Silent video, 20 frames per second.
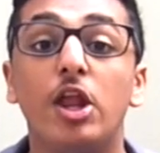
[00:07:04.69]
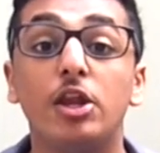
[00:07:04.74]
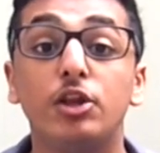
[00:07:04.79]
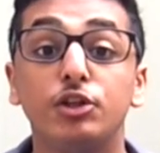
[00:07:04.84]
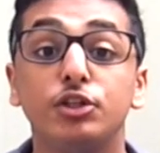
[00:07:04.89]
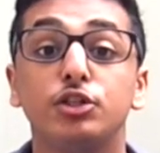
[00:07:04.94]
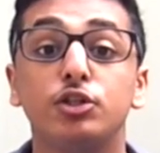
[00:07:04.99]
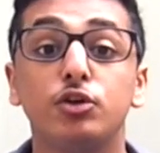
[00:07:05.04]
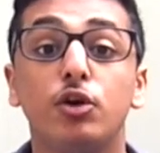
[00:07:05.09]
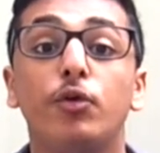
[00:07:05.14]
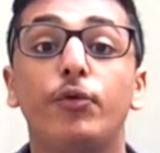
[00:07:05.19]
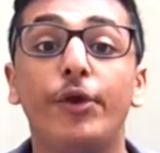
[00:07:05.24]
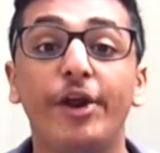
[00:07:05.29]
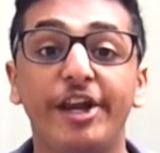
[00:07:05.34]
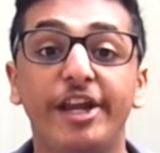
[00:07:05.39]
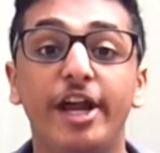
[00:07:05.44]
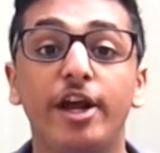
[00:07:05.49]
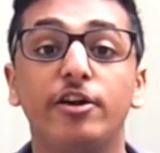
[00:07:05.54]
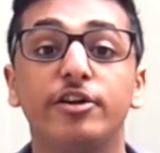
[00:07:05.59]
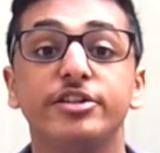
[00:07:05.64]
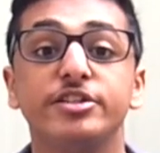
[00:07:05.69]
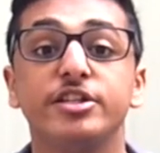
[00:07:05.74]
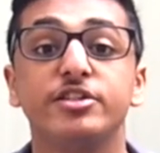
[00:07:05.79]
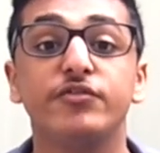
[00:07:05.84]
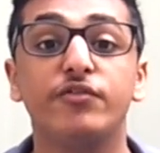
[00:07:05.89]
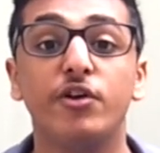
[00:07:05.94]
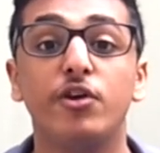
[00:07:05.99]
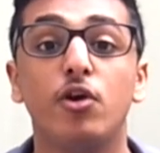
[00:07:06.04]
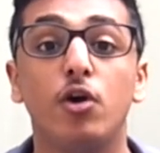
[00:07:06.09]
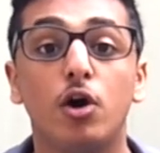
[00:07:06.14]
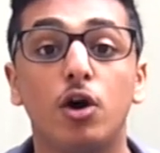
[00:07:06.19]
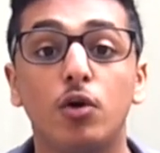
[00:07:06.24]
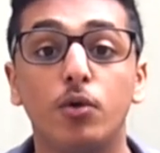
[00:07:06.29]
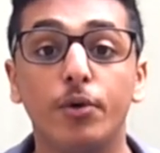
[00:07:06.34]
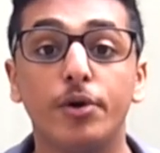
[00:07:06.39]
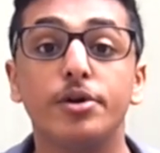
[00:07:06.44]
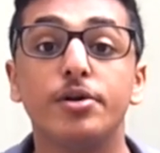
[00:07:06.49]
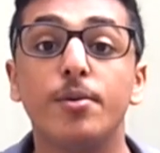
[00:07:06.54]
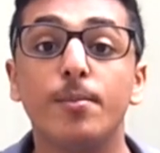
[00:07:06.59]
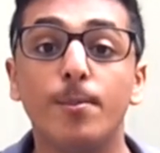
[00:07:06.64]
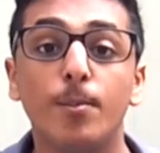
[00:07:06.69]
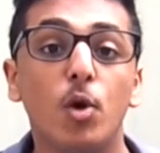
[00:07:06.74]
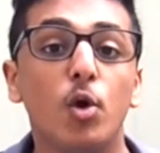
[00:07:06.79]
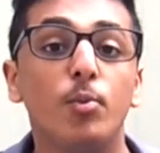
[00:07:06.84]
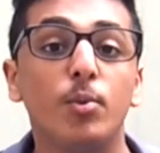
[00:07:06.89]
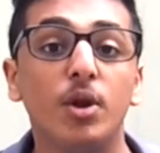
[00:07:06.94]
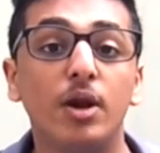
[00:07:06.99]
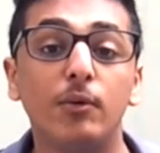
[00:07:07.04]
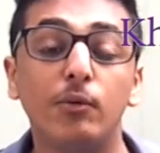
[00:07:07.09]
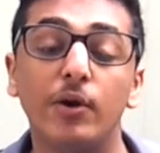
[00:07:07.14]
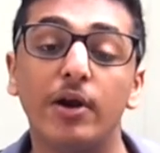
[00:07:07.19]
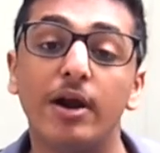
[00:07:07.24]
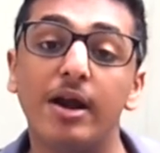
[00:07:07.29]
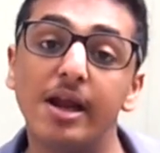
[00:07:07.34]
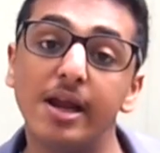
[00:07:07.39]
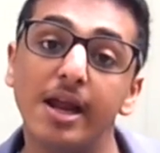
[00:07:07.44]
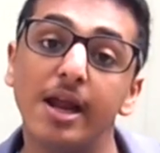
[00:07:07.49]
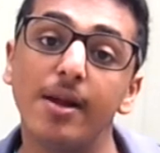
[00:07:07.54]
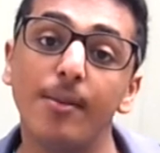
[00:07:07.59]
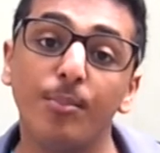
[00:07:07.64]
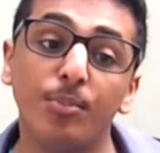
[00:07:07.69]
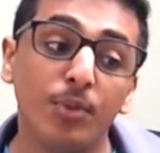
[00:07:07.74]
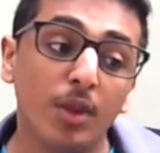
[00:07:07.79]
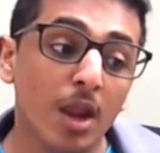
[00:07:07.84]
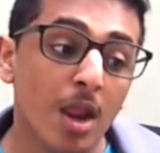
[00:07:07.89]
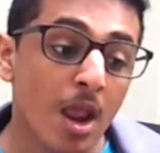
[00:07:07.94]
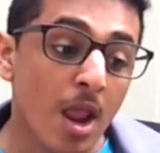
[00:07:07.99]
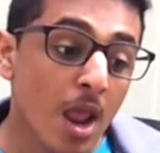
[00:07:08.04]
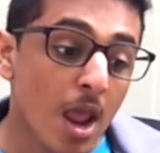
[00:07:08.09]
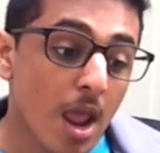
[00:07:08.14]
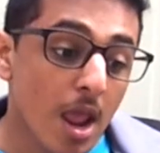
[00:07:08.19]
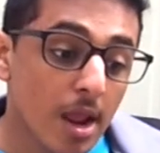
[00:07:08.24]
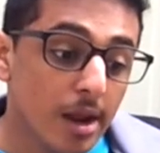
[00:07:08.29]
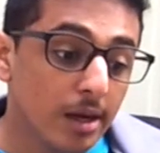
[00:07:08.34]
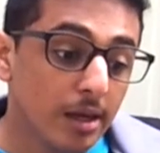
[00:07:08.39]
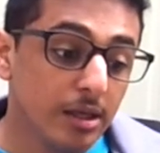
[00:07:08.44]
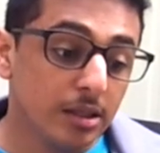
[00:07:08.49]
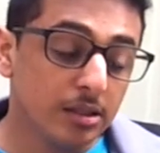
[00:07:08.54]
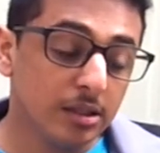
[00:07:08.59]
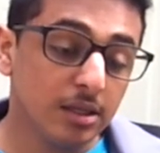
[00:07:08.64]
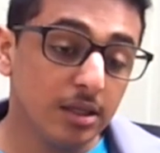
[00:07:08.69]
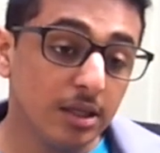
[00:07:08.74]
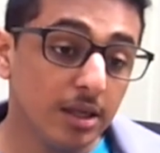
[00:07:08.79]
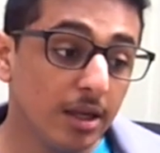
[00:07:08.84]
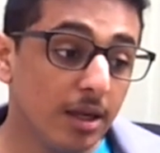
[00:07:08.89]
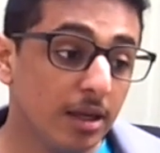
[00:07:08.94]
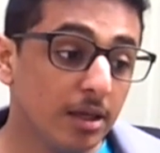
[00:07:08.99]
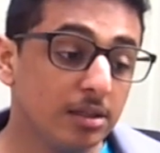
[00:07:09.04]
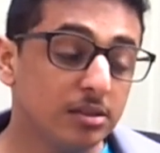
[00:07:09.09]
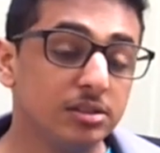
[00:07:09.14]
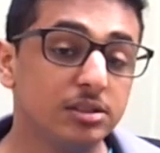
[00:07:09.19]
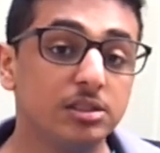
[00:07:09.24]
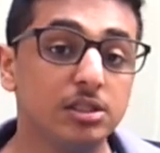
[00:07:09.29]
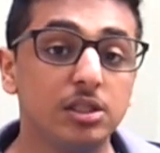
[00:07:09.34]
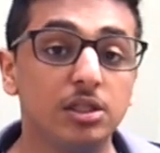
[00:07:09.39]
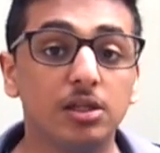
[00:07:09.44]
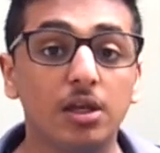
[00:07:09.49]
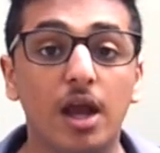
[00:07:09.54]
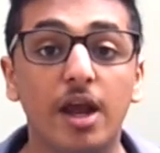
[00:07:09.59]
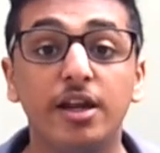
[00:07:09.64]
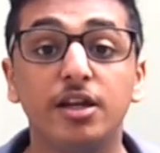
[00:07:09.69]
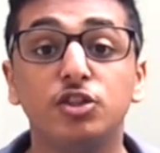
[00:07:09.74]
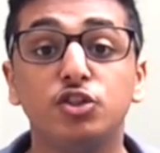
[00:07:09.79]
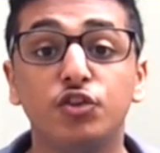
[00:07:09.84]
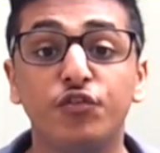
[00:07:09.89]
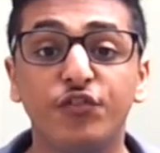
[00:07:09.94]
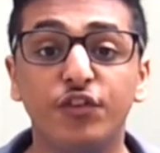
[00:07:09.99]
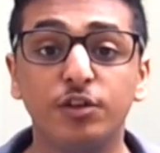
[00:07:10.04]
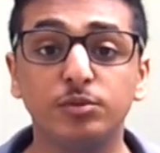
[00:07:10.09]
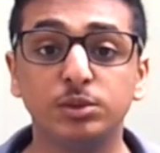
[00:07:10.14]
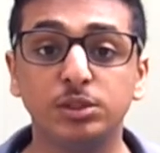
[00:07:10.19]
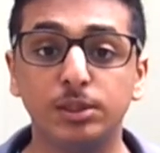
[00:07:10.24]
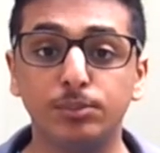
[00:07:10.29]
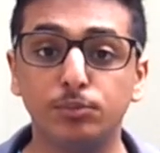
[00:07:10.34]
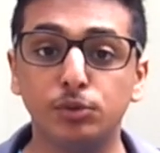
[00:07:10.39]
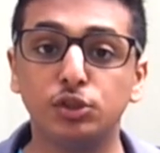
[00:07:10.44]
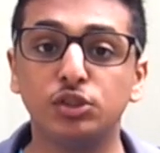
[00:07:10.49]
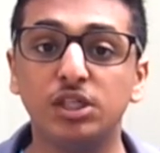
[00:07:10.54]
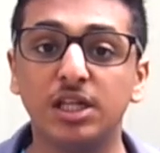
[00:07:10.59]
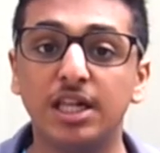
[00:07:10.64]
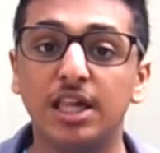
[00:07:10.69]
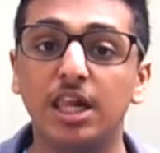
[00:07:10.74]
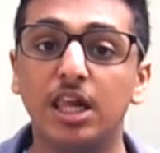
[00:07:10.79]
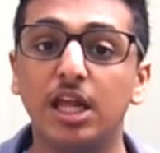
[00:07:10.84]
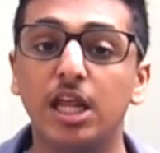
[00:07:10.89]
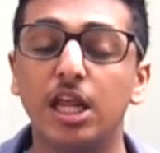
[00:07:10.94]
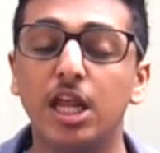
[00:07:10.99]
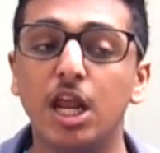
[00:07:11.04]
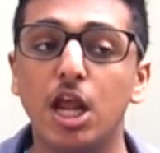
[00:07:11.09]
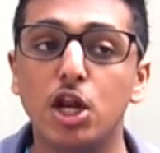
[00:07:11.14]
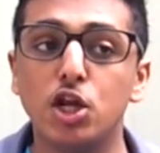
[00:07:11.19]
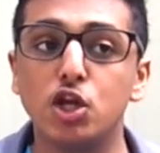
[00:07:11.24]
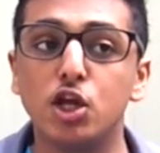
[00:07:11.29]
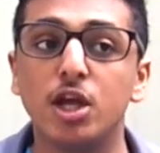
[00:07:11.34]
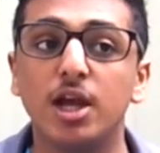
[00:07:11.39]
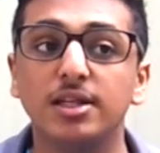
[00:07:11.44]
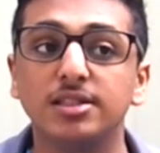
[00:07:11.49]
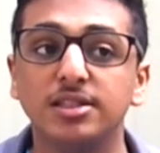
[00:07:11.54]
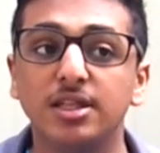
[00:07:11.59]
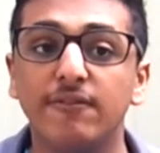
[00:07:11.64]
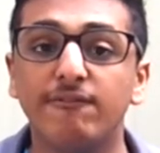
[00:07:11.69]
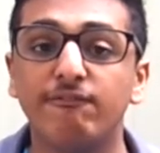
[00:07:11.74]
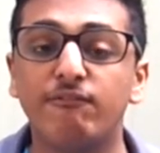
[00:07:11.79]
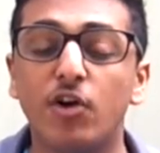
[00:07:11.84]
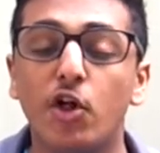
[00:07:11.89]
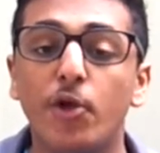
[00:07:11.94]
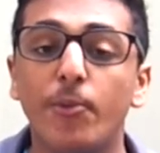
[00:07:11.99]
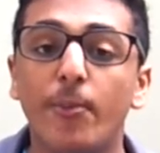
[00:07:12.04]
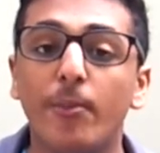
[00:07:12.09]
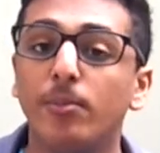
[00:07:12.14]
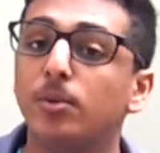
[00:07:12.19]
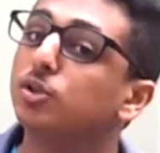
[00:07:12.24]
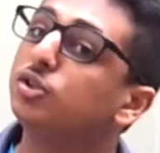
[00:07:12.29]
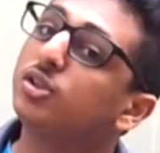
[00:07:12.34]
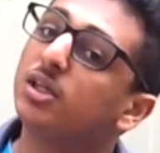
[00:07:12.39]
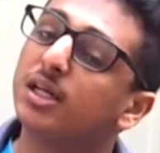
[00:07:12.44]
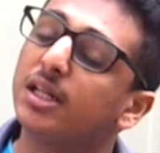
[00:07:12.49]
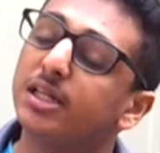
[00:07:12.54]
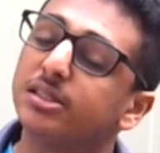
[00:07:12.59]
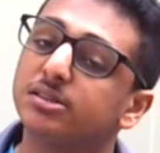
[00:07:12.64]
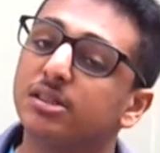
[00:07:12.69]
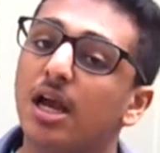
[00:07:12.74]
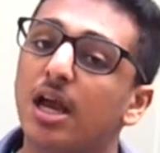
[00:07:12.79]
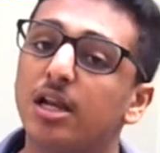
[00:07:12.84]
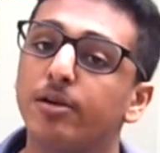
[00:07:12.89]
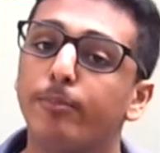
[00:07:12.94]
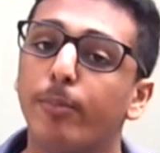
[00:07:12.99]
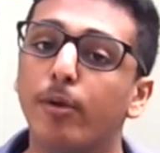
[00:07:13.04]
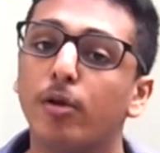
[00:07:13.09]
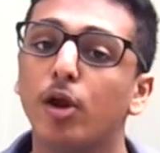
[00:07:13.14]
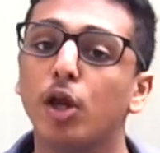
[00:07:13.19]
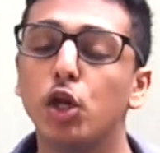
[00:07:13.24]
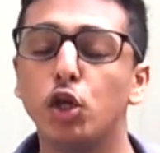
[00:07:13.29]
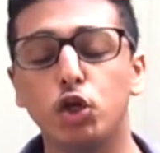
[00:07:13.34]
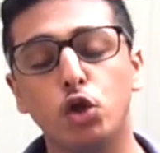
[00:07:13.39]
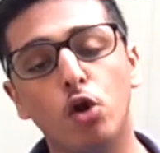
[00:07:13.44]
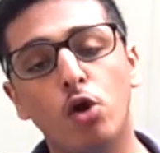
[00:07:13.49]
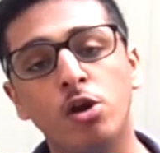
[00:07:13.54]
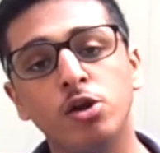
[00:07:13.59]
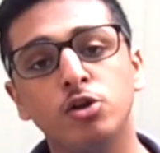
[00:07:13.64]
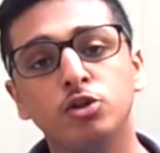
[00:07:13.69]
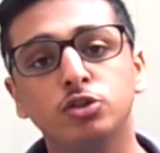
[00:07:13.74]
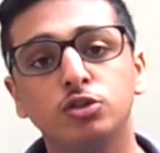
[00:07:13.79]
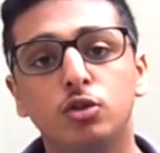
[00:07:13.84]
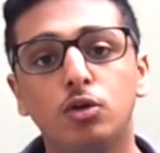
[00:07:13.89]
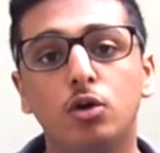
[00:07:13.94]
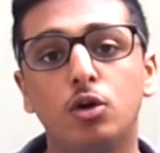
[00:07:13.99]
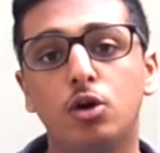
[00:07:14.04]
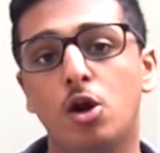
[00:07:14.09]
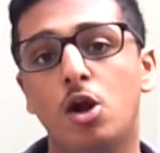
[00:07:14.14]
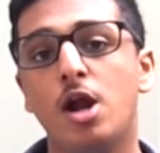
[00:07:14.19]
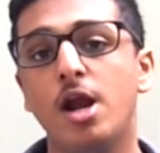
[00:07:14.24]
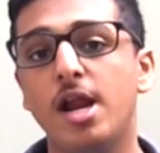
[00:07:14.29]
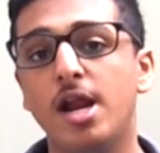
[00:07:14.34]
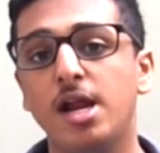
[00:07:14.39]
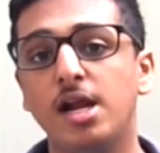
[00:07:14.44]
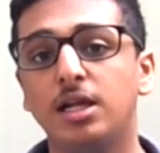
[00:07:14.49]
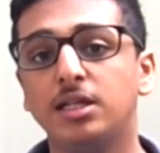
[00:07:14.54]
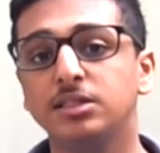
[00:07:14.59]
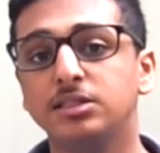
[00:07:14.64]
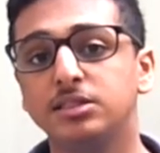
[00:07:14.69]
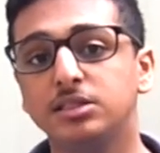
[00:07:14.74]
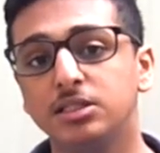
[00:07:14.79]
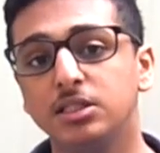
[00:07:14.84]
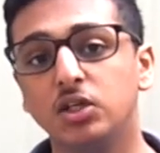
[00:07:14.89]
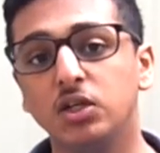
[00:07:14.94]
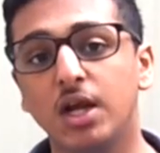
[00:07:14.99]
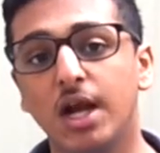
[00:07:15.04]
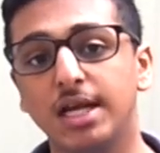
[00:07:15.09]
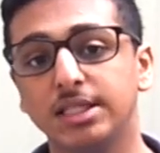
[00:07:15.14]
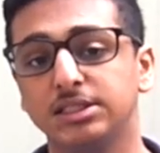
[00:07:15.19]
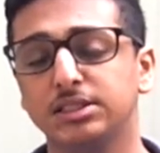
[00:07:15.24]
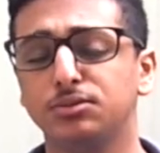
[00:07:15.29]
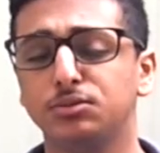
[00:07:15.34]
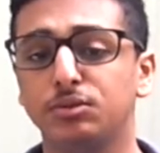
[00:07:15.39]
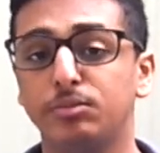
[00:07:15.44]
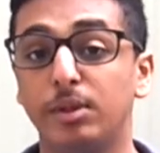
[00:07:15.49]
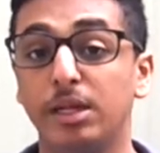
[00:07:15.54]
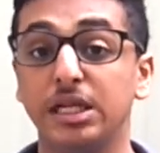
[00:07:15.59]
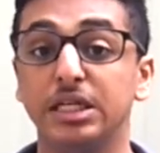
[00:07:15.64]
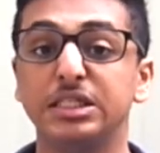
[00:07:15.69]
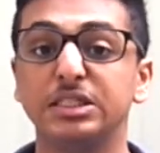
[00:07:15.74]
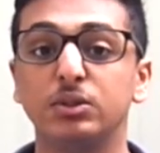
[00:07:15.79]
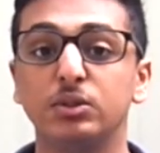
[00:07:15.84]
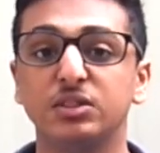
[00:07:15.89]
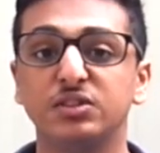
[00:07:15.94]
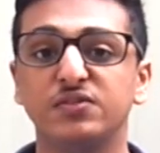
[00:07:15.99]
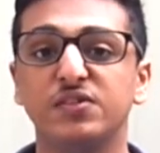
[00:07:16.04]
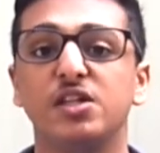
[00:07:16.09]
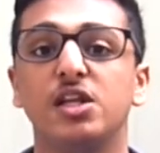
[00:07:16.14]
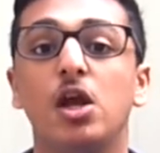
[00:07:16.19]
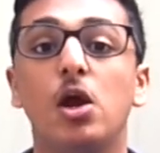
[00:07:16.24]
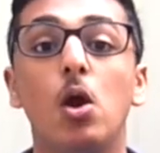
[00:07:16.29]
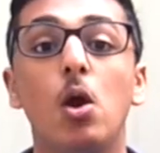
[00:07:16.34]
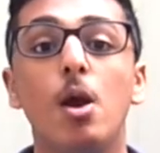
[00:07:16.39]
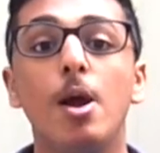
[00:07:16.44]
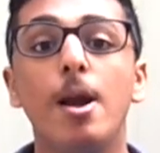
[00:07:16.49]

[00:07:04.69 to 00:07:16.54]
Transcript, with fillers: I need to go right now because it's very awkward moment where I am. And yeah, see, I need to film some musical.ly, and you guys can follow me musical.ly. It's Khalid no underscore, and see you guys in my next week's video.